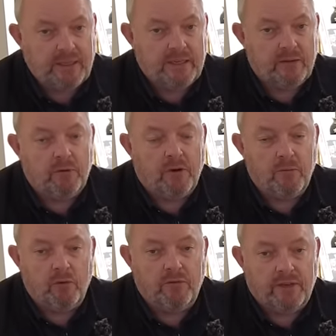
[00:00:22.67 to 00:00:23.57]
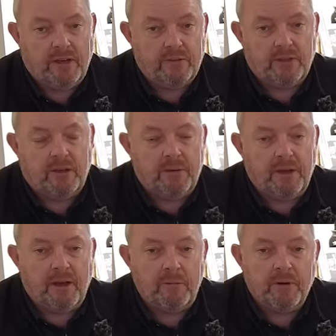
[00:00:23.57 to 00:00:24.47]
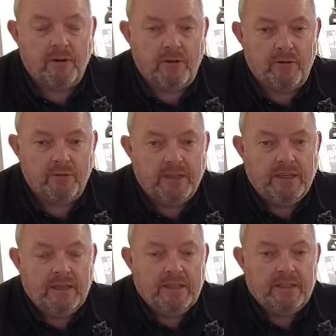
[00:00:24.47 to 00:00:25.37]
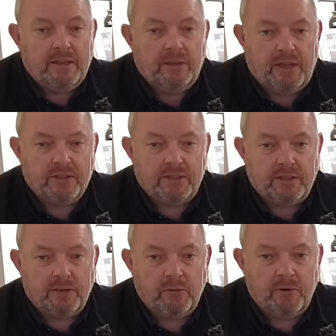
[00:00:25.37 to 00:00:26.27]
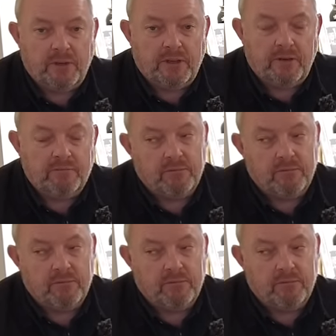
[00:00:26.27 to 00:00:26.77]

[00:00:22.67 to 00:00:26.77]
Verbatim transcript: and there are more videos coming up of the little hetzer that I'm working on.